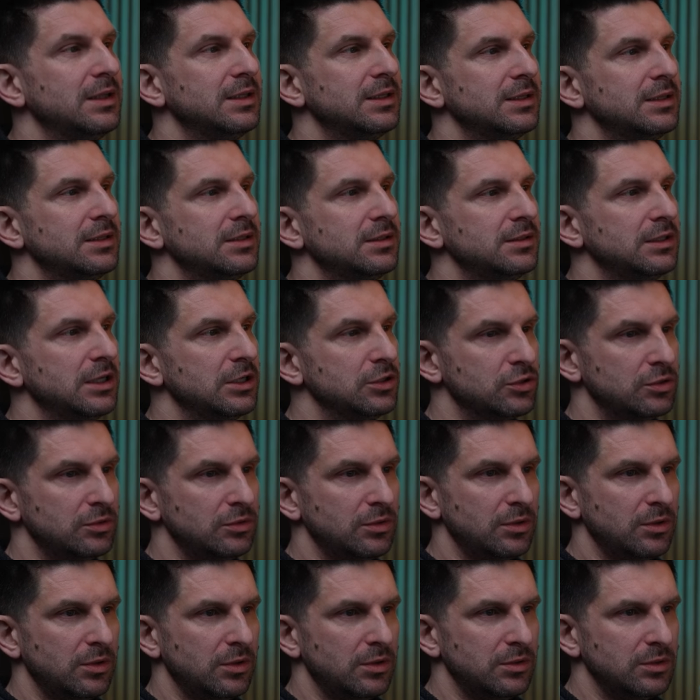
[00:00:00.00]
our
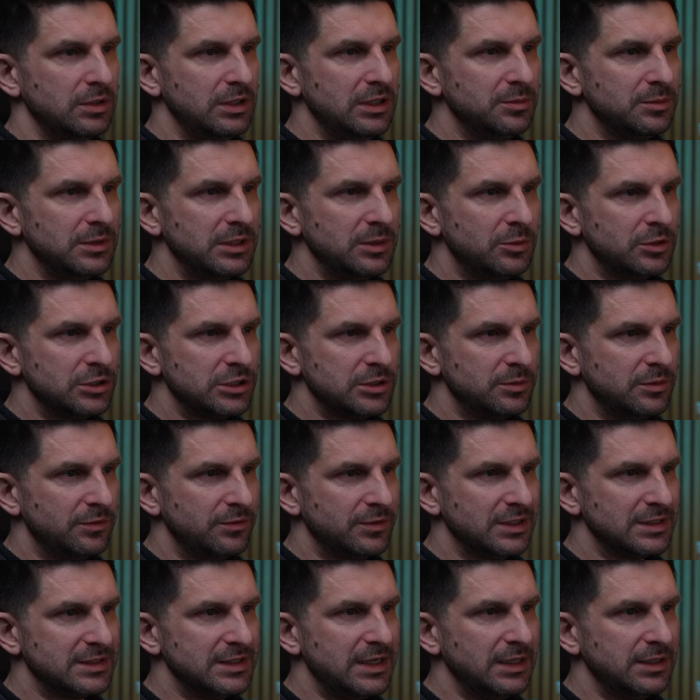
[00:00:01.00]
road. And we
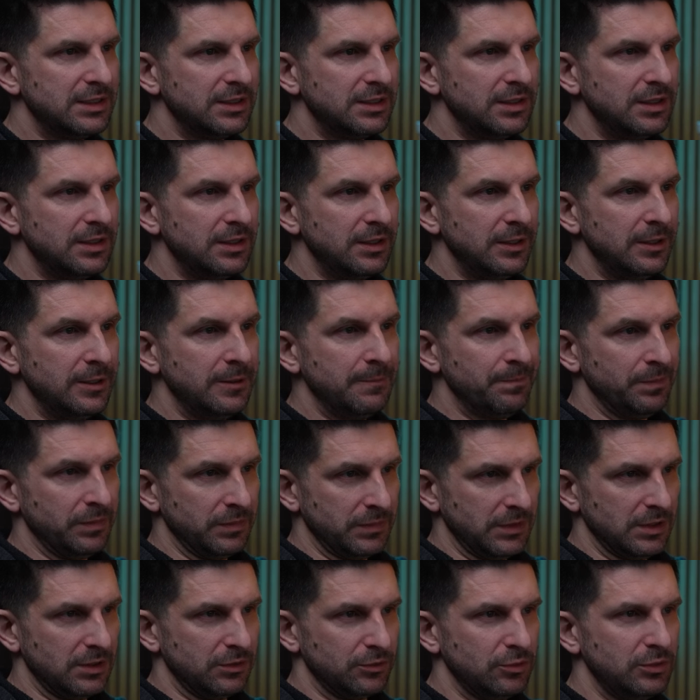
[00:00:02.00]
can specify here
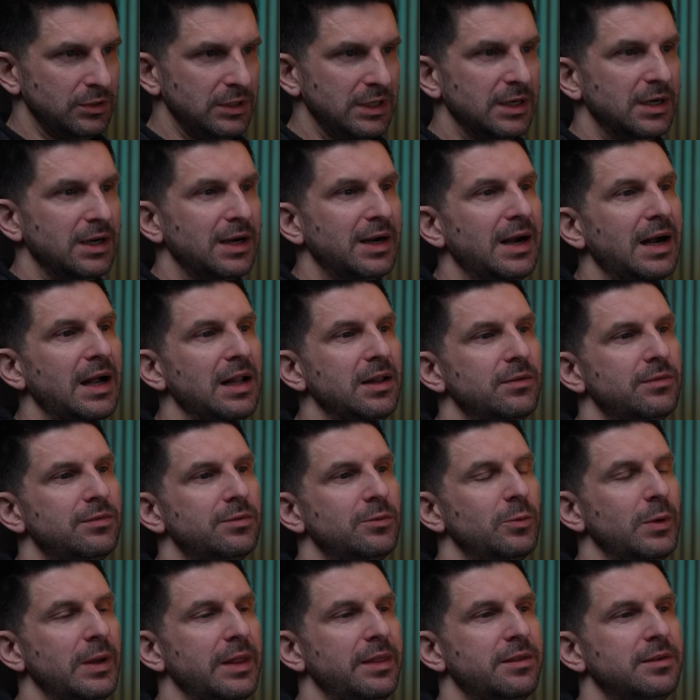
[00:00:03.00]
is half width,
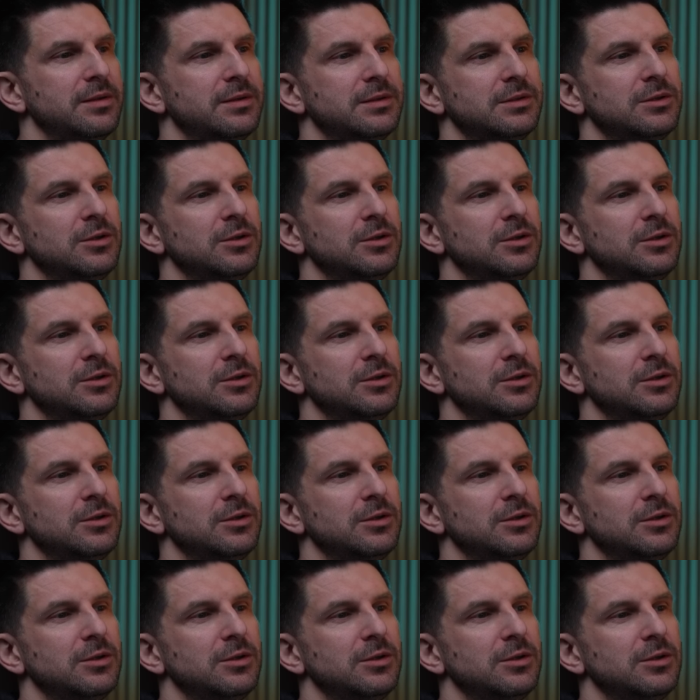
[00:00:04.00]
meaning